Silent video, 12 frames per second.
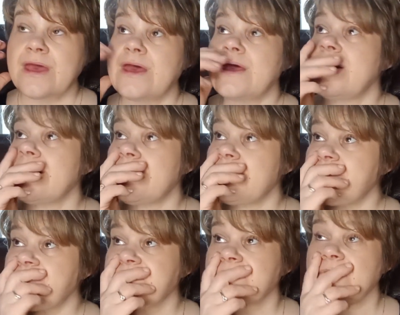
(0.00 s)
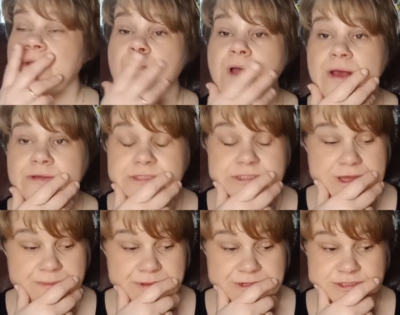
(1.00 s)
What else has
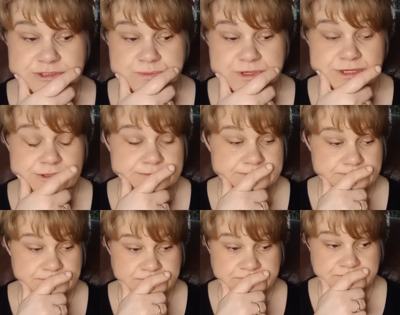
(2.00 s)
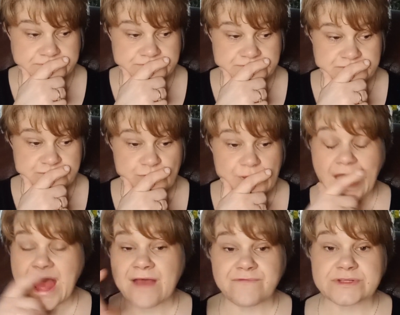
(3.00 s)
happened this week?
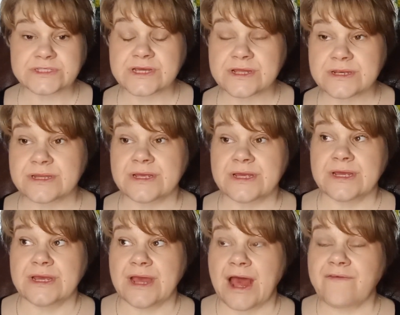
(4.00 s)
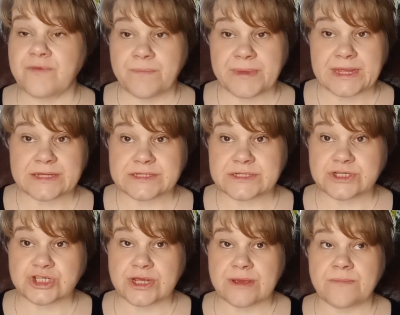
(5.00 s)
Haven't been to the
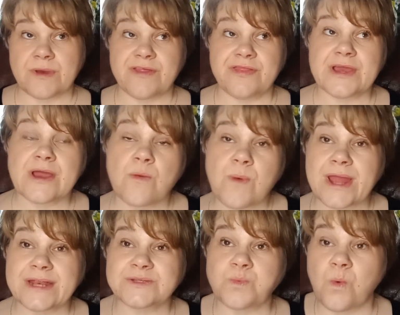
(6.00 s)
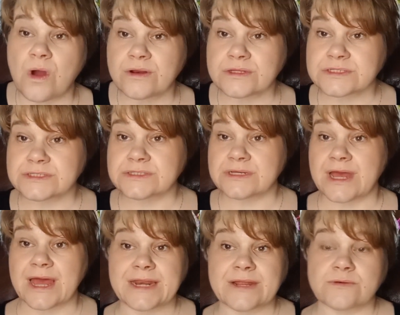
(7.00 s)
gym. I think I went once
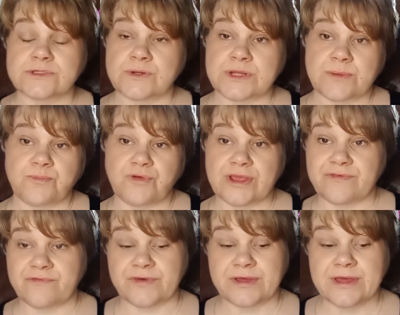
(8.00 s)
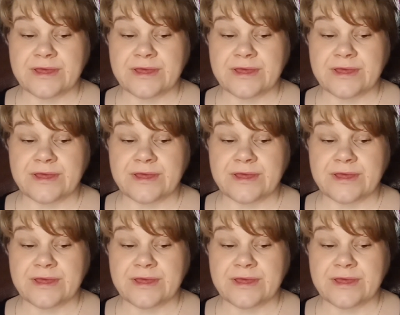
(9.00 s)
and it was only a brief